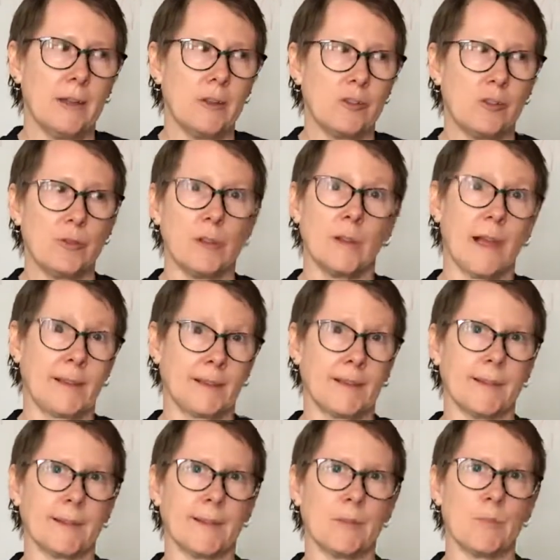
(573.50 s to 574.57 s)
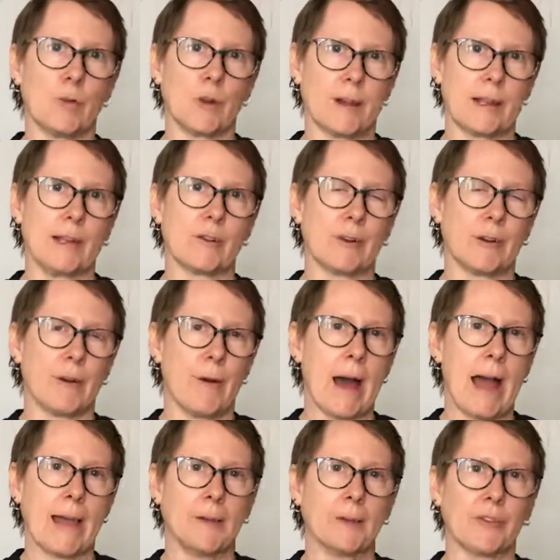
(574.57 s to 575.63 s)
to the licensing board. Here in
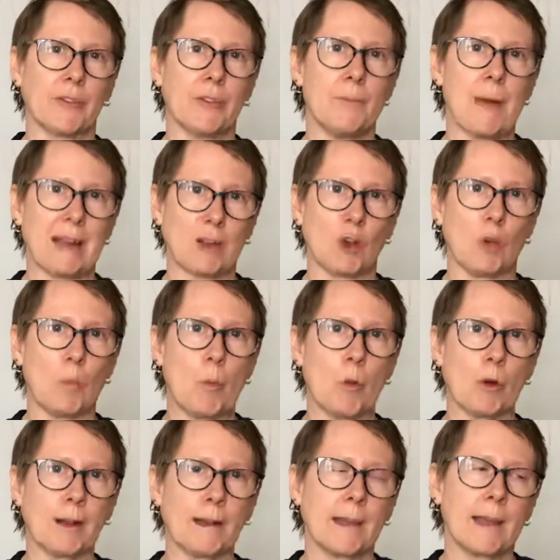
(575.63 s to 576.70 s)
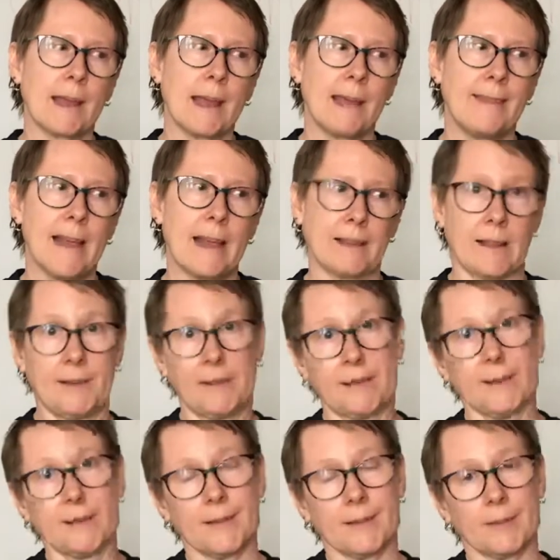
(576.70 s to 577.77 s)
Ohio, it's the medical board that
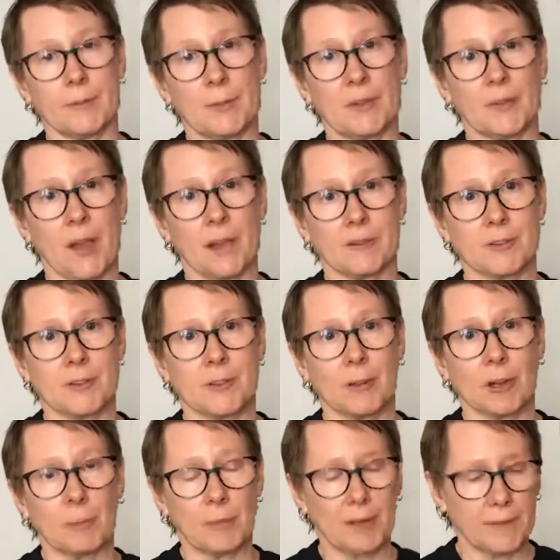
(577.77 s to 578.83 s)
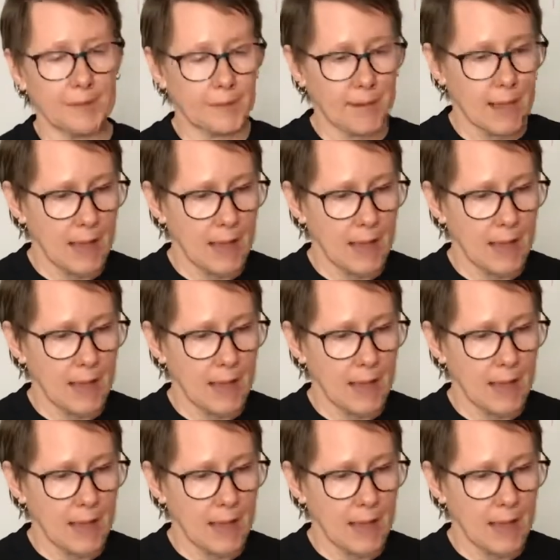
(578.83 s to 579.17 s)
licenses massage therapists.